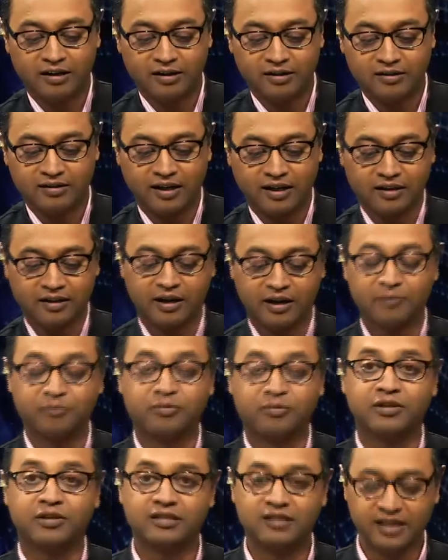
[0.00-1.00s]
said the
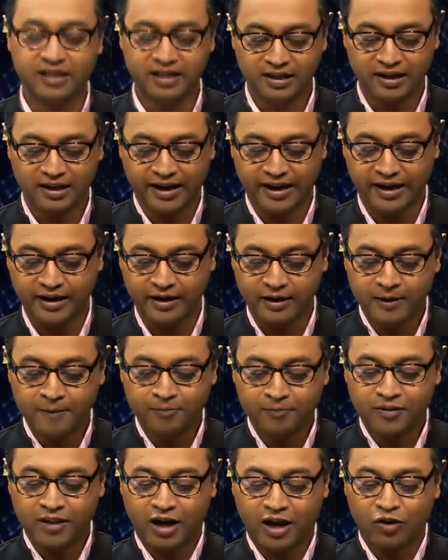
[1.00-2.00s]
company's legal head.
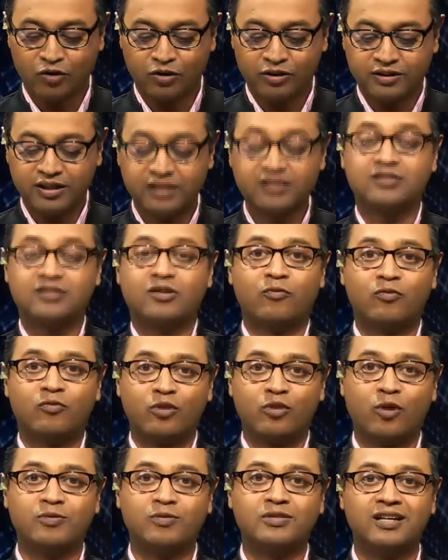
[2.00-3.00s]
Now, this
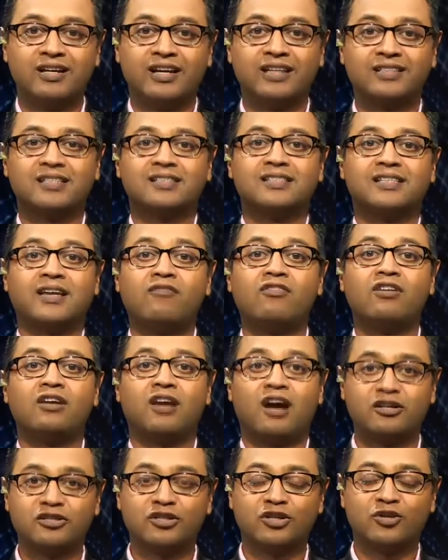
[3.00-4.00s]
obviously raises several
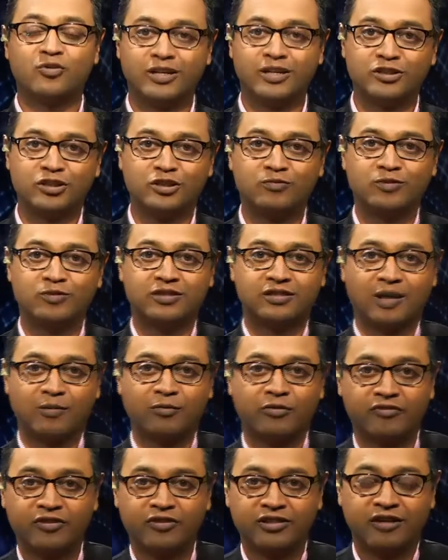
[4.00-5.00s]
larger questions, which some
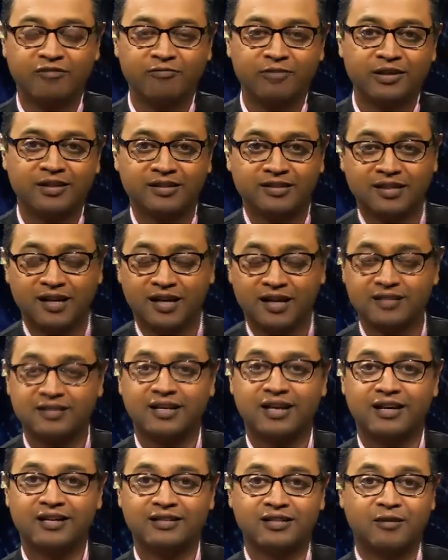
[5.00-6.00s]
of which have been discussed
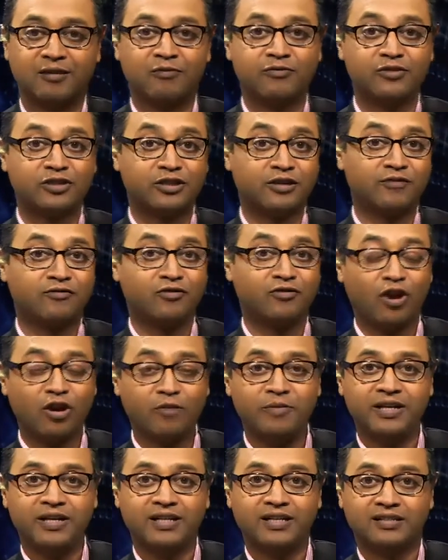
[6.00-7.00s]
and some of which have
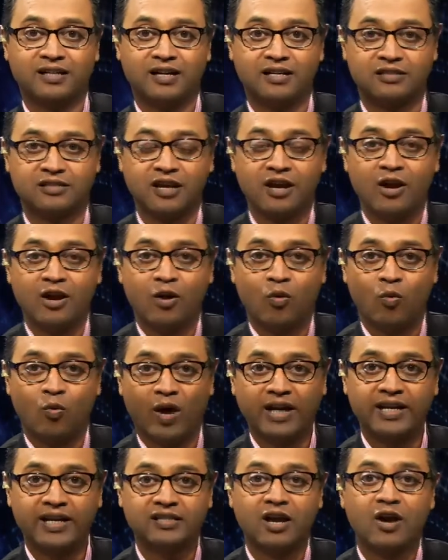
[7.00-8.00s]
not been discussed.
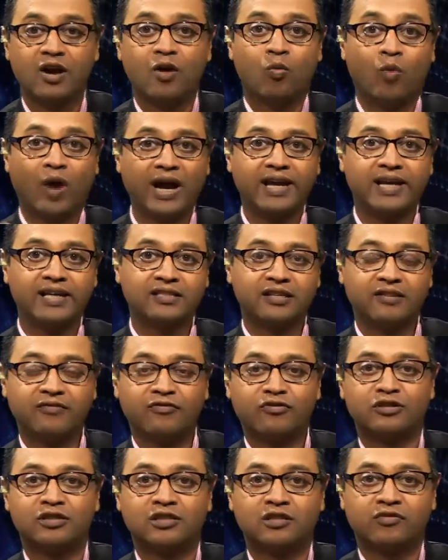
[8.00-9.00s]
One is, why is
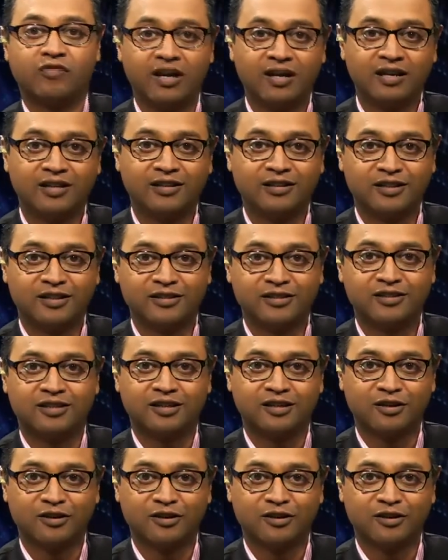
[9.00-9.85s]
Infosys filing this